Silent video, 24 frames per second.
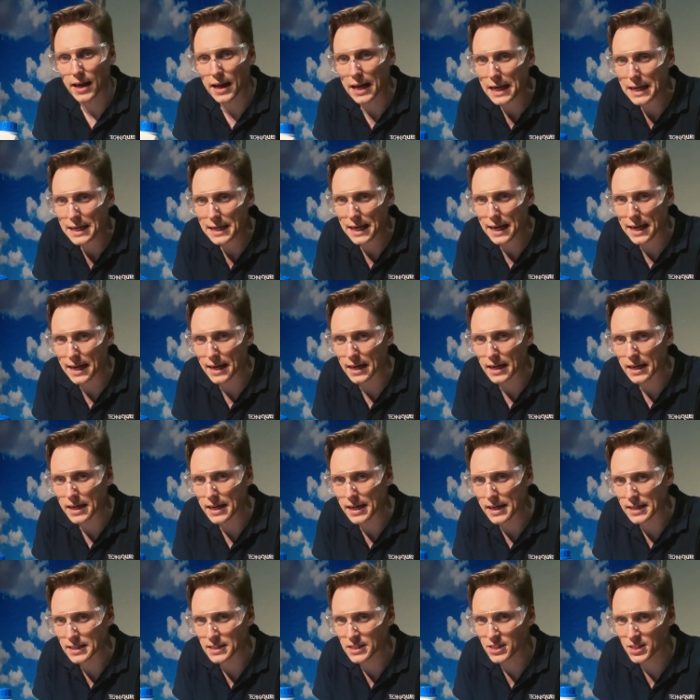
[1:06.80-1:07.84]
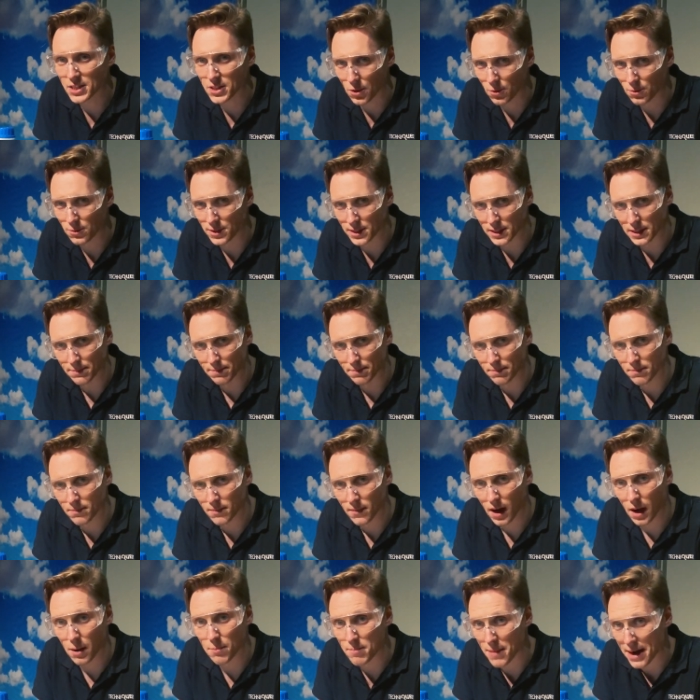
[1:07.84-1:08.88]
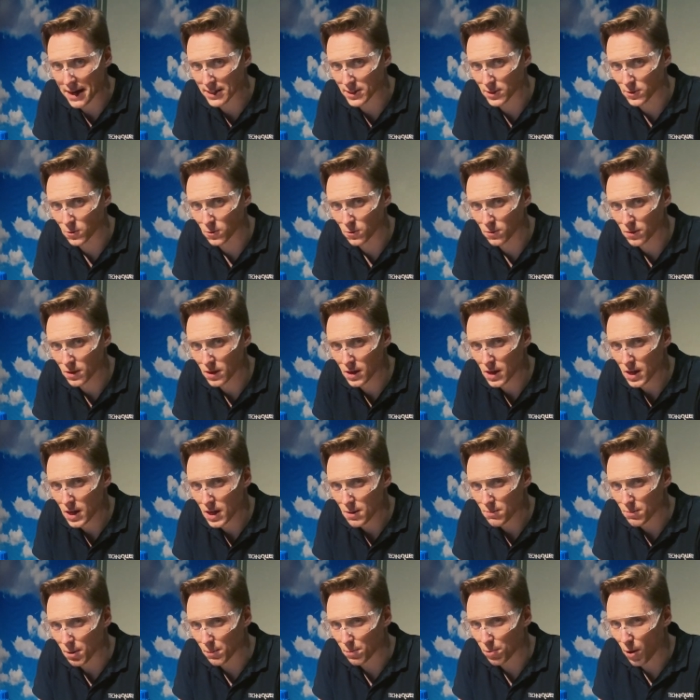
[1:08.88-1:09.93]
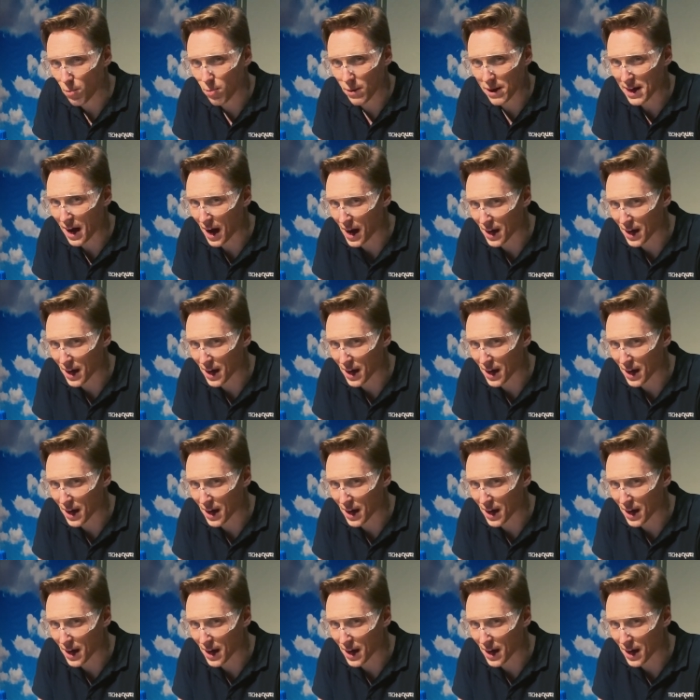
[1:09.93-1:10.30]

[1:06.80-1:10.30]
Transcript: In here is sodium, a metal, but probably